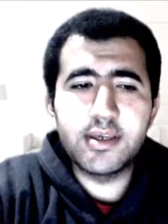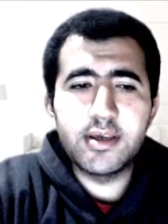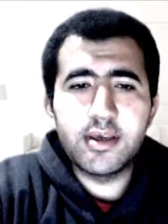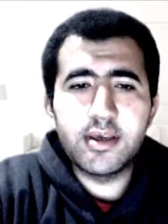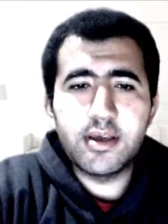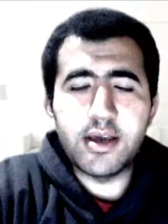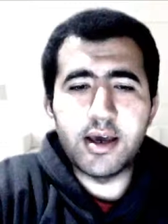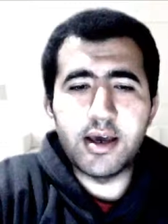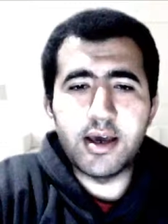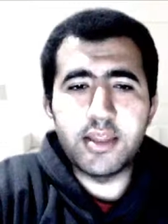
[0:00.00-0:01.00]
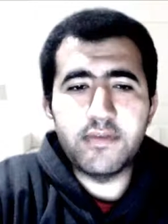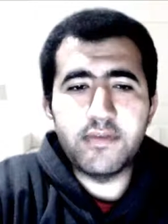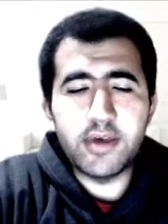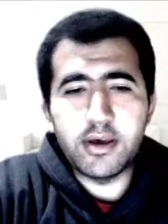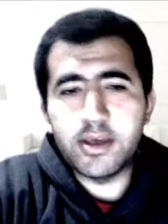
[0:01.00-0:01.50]
uh, at the
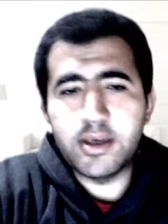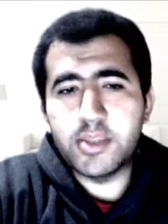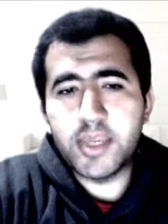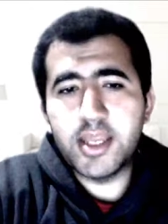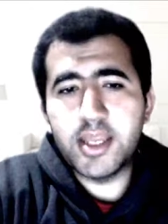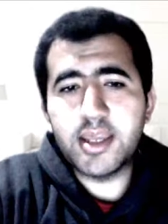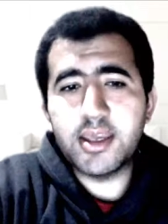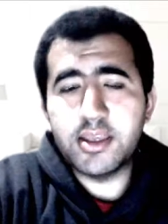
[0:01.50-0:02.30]
uh, at the beginning it,